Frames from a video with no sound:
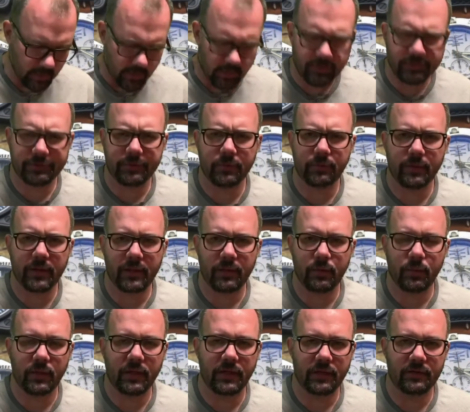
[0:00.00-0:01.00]
Also, by the
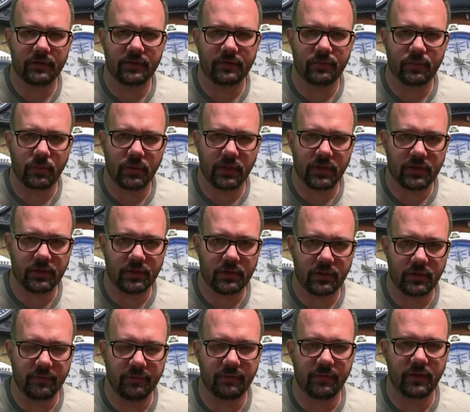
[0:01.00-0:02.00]
way, I just watched
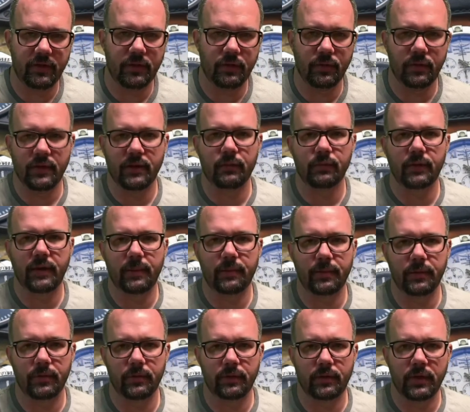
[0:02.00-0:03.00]
a video that
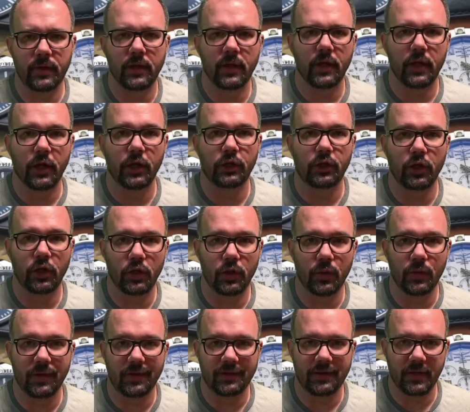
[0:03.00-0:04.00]
Reboot, a
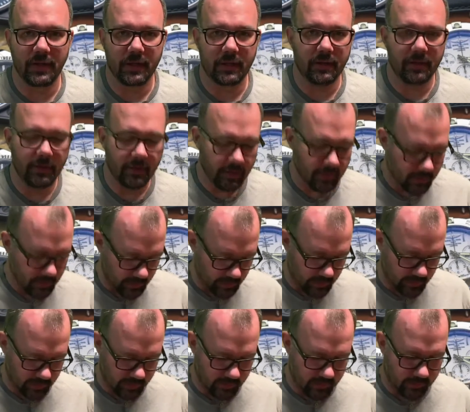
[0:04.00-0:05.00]
dude, did.
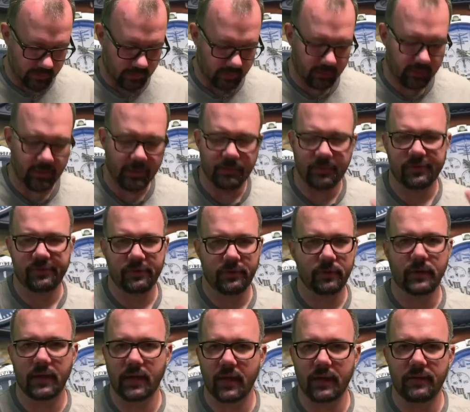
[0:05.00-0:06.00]
And he was so
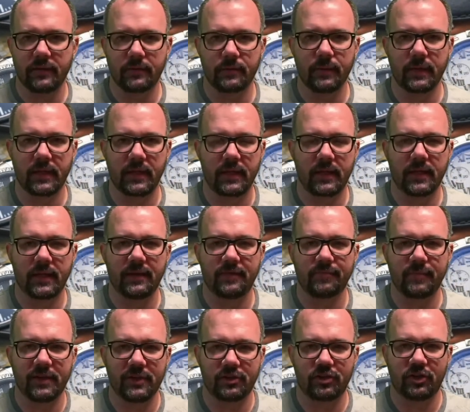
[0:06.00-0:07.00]
kind to me. He gave
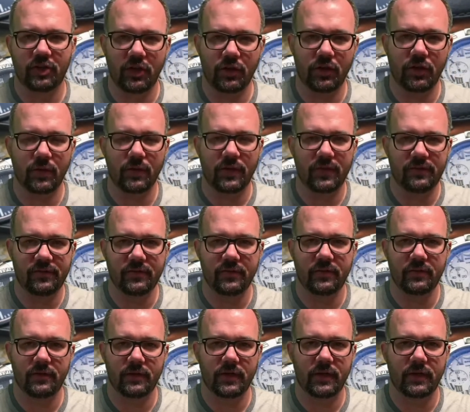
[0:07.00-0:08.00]
me a shout out. He's
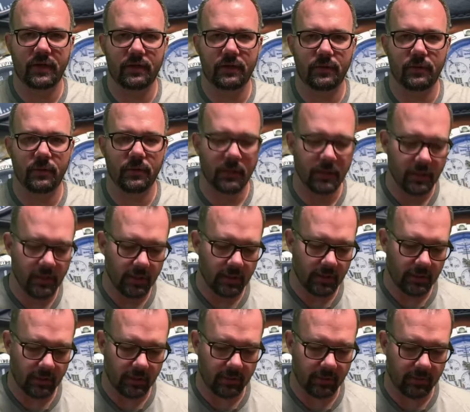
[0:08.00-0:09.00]
another guy who
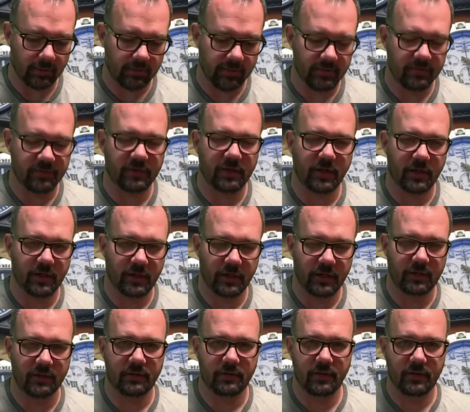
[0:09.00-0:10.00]
has
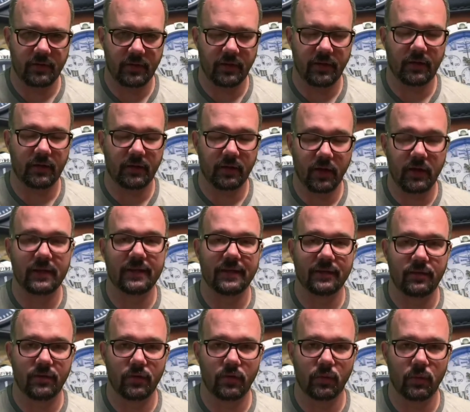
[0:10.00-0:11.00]
gotten
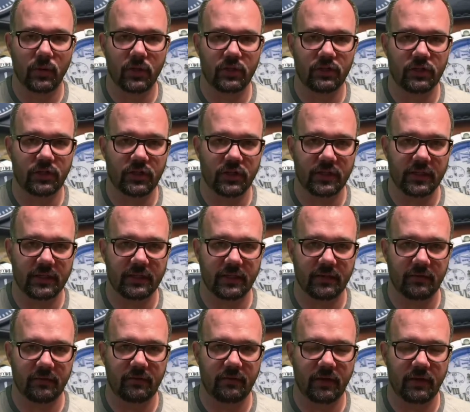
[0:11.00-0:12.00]
into the watch
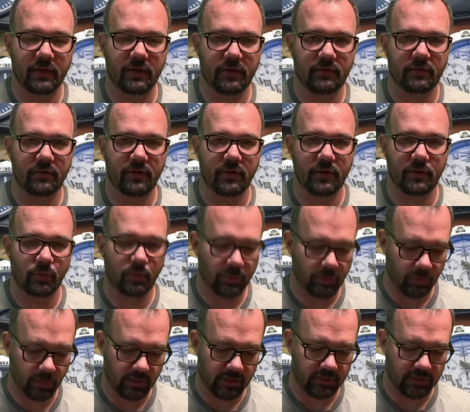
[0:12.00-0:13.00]
collecting scene. He started
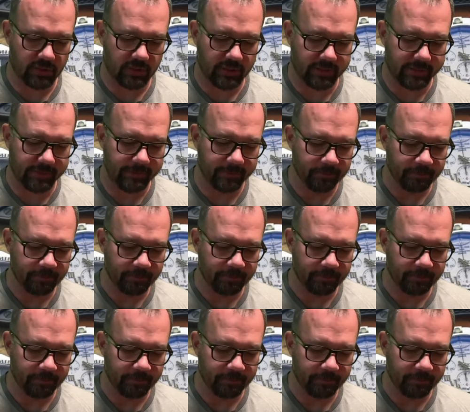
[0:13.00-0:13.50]
with Watch Gang.